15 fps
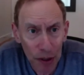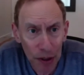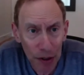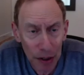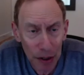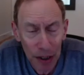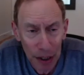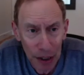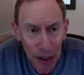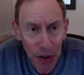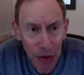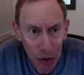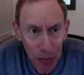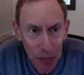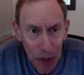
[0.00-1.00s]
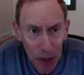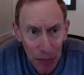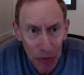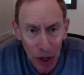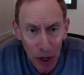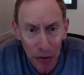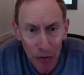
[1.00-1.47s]
and that he
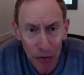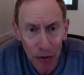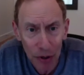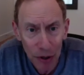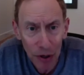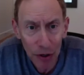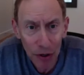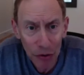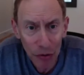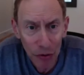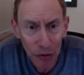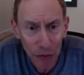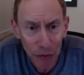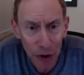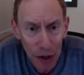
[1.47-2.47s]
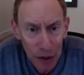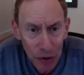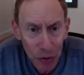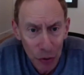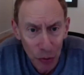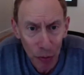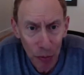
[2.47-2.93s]
sometimes hired sort of
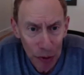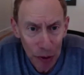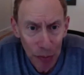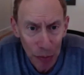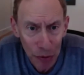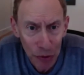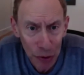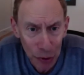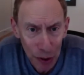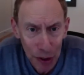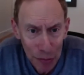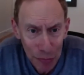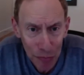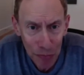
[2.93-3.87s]
unusual people. So I